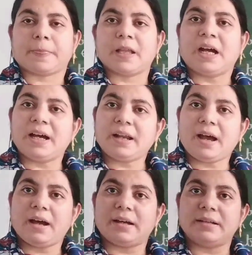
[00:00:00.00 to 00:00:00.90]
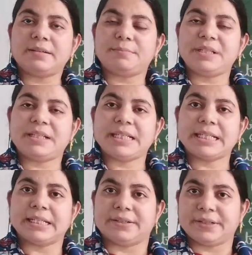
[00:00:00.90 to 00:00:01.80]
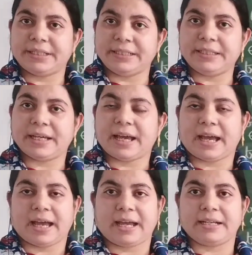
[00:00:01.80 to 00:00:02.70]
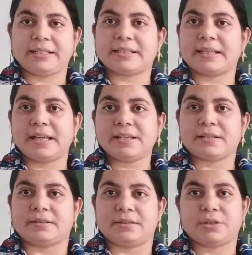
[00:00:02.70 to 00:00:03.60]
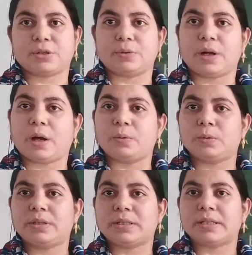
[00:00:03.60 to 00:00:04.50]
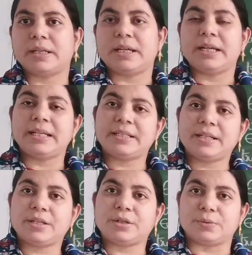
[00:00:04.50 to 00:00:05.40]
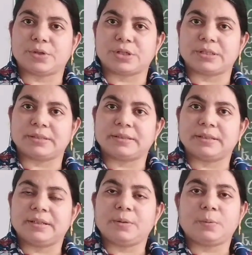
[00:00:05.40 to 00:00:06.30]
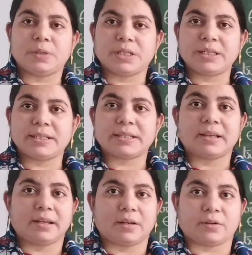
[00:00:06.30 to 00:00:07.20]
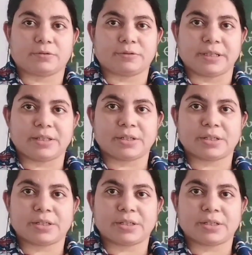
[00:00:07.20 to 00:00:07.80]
Her aunt, Mrs. Reed, had sent her to Lowood Institution, which is an orphanage.